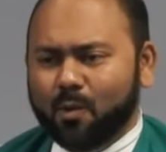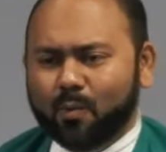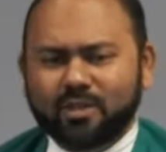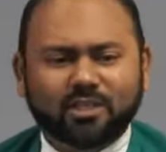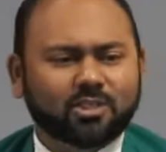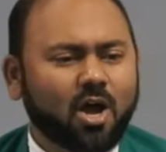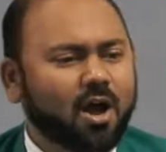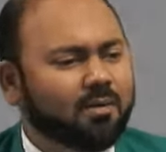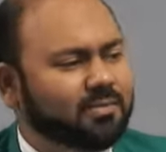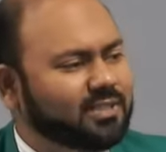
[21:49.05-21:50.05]
with the
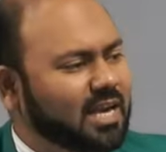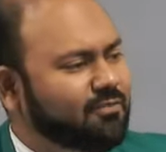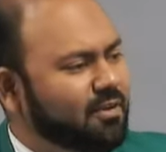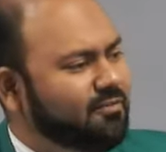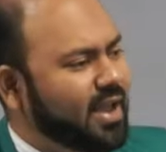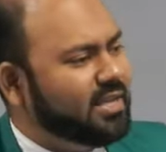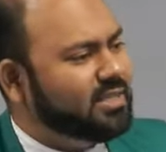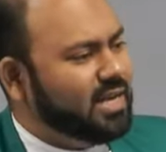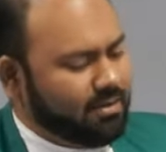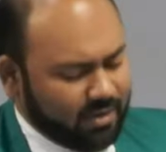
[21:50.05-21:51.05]
storms that we
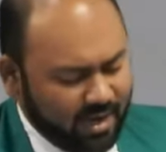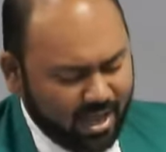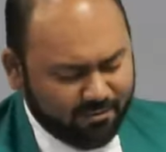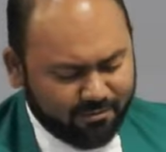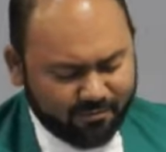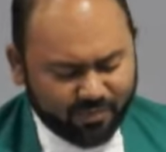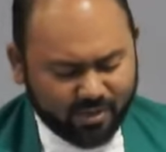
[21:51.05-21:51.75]
face in our life.